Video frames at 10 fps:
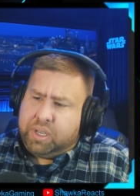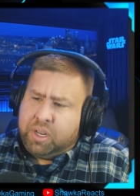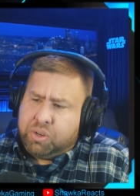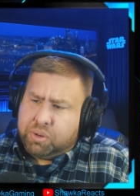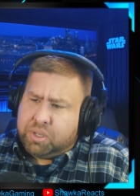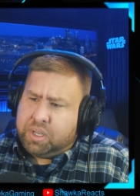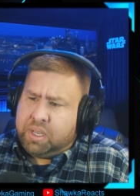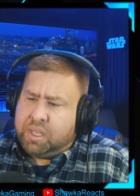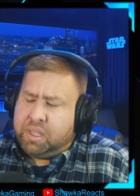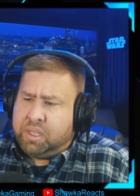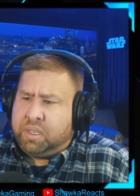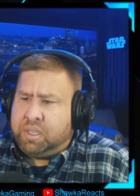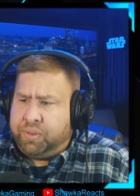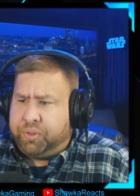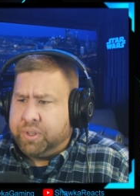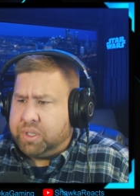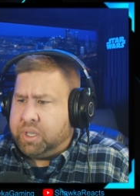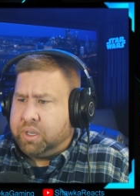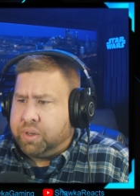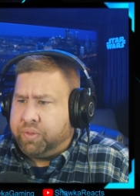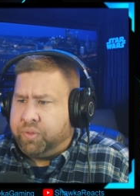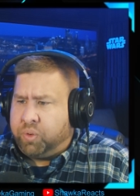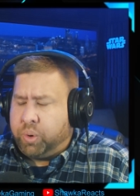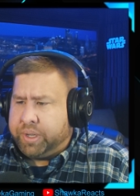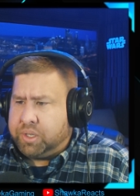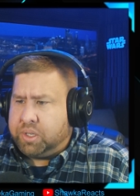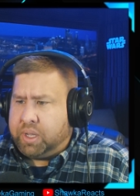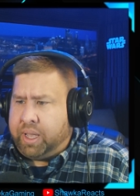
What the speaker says: interesting the difference in her voice.